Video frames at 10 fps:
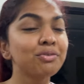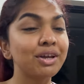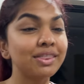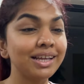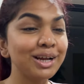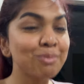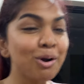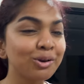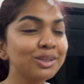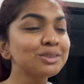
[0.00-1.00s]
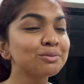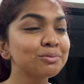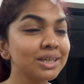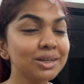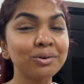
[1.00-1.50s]
I think about this
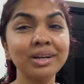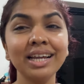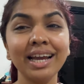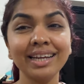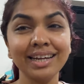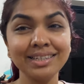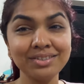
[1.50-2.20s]
week only, I get